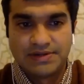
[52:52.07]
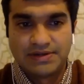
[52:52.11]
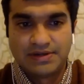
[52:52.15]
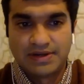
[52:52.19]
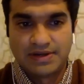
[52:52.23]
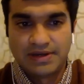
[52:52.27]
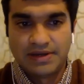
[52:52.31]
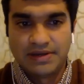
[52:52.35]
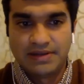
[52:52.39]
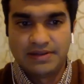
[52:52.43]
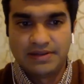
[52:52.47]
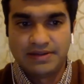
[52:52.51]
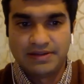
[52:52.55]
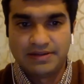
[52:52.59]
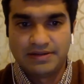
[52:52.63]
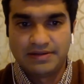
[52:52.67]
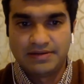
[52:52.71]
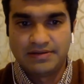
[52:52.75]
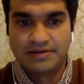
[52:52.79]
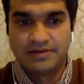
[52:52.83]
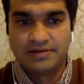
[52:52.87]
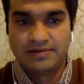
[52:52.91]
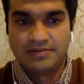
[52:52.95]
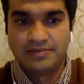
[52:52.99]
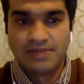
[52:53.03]
I
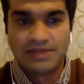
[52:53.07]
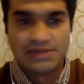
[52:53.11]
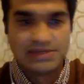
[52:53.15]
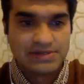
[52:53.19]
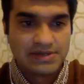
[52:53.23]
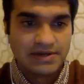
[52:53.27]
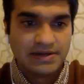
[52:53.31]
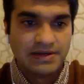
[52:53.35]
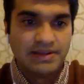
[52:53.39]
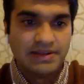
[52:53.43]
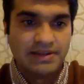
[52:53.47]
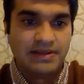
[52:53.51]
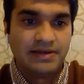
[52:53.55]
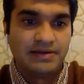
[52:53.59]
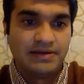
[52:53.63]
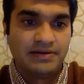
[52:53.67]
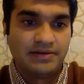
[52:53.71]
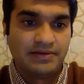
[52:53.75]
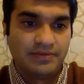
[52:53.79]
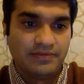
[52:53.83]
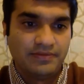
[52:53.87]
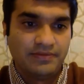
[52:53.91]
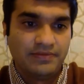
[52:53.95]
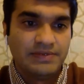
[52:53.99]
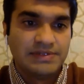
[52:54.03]
mentioned
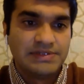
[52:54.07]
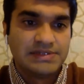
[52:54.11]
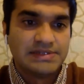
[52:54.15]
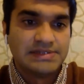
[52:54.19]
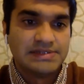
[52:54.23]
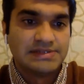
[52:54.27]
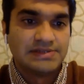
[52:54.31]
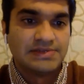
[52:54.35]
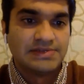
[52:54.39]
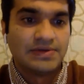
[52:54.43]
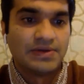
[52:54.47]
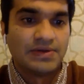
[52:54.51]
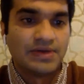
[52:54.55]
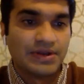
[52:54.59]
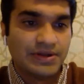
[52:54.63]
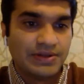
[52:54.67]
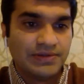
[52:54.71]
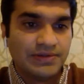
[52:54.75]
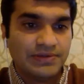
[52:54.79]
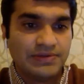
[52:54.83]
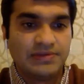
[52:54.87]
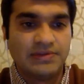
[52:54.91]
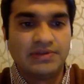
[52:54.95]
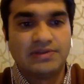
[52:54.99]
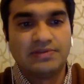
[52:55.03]
here, which is going to
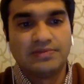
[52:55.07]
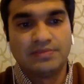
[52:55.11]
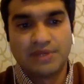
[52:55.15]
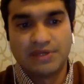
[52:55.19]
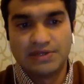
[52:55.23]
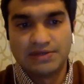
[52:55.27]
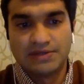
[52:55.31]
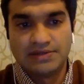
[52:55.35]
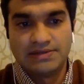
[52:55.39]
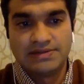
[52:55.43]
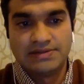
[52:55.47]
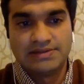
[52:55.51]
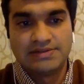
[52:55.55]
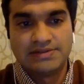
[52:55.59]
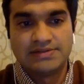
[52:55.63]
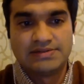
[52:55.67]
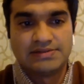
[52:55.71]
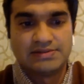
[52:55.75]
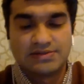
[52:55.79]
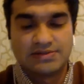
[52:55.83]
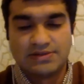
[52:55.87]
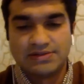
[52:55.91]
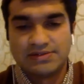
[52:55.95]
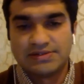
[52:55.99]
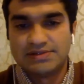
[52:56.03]
use this measure. So
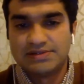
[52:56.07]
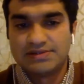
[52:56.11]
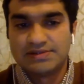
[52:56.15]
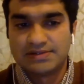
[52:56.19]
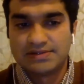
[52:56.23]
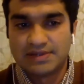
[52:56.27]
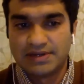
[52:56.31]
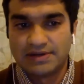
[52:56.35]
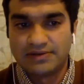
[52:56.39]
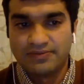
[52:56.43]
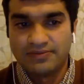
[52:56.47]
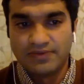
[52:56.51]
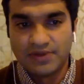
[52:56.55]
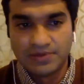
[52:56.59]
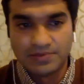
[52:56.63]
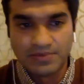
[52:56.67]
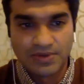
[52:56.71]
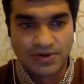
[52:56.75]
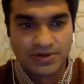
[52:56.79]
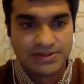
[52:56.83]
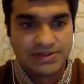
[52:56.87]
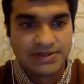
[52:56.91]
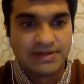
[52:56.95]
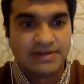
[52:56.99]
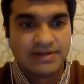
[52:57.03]
it's not just that one
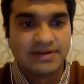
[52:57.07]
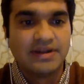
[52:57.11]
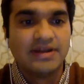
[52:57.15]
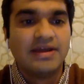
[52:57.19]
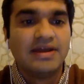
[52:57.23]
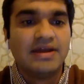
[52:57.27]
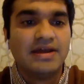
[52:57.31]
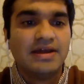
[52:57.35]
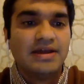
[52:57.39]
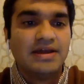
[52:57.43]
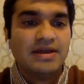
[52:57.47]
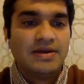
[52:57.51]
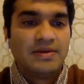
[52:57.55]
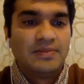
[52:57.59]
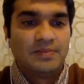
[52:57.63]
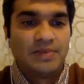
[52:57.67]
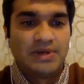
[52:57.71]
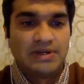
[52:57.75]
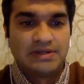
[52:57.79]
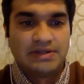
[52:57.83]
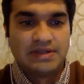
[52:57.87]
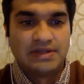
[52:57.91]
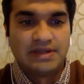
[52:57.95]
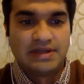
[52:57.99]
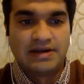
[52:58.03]
project,
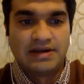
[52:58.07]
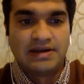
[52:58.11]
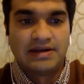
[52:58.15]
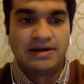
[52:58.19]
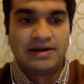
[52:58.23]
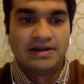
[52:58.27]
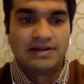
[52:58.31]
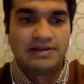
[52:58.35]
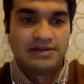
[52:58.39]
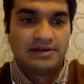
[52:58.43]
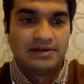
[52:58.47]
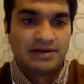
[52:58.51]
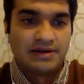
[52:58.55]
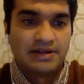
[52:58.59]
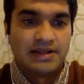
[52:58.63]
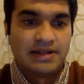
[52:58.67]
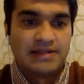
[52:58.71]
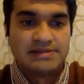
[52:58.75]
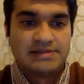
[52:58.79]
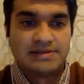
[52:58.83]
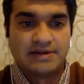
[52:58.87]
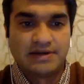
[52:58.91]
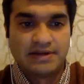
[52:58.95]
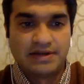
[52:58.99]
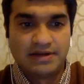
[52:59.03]
but there are other
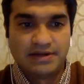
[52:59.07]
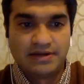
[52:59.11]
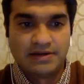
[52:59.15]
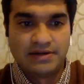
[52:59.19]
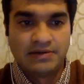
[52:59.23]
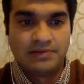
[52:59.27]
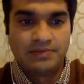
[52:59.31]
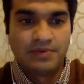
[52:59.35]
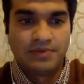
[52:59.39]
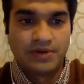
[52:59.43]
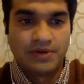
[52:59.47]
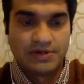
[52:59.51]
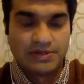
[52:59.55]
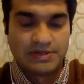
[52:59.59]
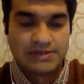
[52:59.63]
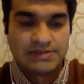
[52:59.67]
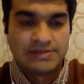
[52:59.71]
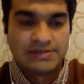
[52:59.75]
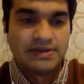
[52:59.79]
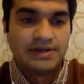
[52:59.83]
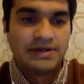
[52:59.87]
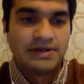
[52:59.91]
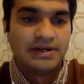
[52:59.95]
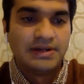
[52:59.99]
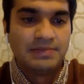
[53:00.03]
cancer related projects.
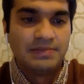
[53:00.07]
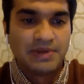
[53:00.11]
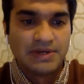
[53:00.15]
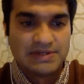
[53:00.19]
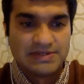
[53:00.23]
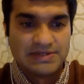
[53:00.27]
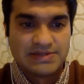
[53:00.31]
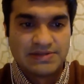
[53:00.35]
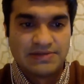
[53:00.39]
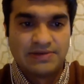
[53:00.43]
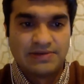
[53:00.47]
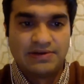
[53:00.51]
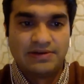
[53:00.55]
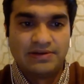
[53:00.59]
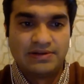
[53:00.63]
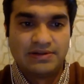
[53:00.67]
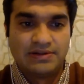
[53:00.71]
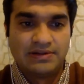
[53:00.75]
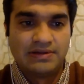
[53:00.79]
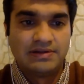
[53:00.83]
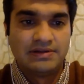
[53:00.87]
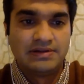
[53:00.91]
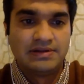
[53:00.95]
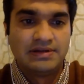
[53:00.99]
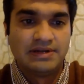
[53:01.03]
So it depends on
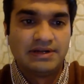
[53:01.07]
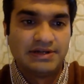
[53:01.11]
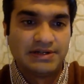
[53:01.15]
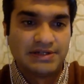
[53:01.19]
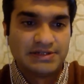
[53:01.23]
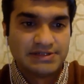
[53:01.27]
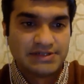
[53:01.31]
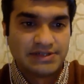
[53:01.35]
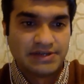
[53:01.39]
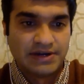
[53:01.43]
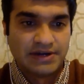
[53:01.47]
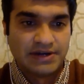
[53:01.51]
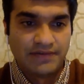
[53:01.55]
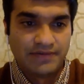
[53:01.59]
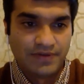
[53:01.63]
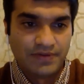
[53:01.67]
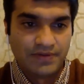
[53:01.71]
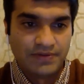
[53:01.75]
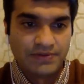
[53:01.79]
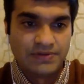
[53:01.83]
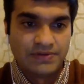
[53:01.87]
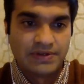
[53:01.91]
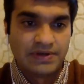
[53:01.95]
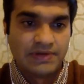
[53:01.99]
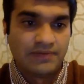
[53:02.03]
literature
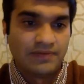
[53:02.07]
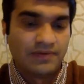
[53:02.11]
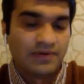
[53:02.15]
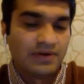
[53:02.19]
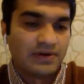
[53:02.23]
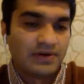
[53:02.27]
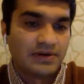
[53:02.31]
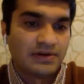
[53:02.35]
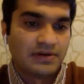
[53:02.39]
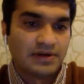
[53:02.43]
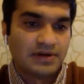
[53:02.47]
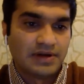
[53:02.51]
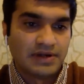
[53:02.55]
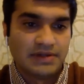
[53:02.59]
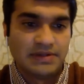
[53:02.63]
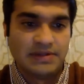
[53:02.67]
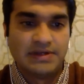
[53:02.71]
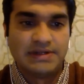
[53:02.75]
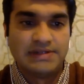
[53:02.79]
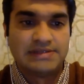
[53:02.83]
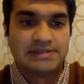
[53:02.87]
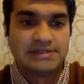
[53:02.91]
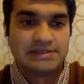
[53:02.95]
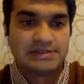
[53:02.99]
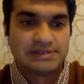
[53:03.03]
reviews and what other
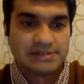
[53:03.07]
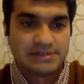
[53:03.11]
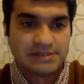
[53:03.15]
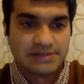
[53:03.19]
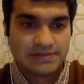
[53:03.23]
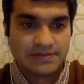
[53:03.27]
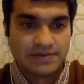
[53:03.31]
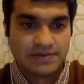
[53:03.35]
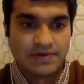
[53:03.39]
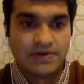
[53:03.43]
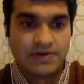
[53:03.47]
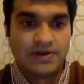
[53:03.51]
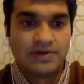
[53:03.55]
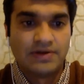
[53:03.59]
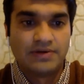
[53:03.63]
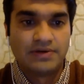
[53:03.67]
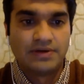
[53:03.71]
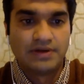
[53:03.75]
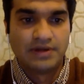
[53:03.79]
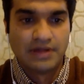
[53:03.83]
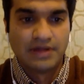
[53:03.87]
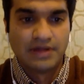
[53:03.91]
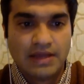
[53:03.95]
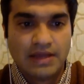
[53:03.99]
researchers found out.